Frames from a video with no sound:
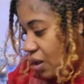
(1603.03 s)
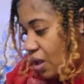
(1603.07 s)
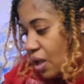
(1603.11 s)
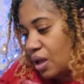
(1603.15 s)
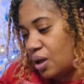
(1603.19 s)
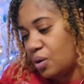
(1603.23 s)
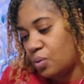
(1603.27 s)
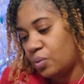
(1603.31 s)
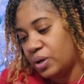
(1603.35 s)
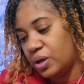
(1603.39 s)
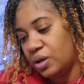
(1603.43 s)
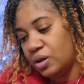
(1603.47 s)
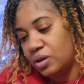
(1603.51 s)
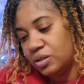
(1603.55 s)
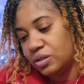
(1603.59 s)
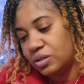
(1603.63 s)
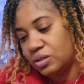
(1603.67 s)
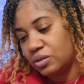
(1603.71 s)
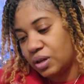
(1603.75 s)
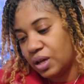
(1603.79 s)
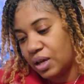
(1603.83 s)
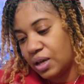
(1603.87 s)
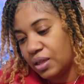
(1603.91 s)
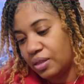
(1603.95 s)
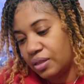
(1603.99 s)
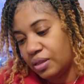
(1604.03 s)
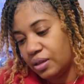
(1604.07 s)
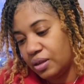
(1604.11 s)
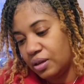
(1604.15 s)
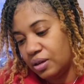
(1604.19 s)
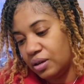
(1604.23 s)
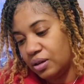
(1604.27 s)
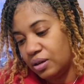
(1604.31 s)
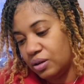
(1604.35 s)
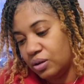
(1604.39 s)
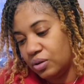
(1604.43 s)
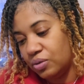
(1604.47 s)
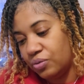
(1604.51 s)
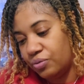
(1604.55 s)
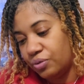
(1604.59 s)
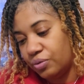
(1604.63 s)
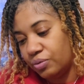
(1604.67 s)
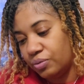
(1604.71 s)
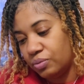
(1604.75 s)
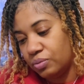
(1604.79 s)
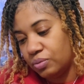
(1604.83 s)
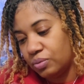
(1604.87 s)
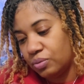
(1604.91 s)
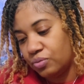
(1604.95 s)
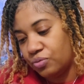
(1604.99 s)
And we also got the
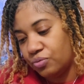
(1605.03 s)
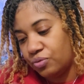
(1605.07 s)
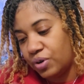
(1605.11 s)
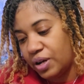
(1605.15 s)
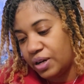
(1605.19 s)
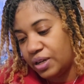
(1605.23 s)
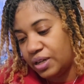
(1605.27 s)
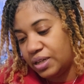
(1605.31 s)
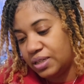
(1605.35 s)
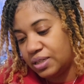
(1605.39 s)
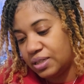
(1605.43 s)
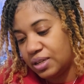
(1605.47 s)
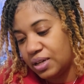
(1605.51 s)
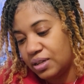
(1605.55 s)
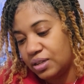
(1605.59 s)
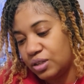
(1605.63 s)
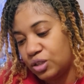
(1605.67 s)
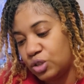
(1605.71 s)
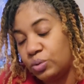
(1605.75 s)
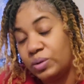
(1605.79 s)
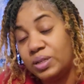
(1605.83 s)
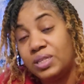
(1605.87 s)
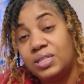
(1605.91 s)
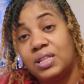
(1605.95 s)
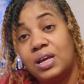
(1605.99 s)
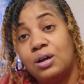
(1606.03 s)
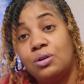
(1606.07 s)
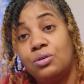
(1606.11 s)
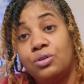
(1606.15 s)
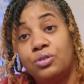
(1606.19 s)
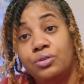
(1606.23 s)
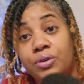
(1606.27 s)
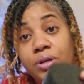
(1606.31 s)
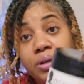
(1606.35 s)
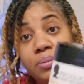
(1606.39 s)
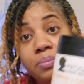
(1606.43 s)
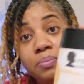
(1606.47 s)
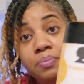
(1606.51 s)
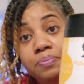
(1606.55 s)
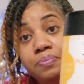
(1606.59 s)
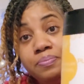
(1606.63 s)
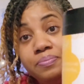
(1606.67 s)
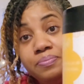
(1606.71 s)
Ready Set Twist Out Cream.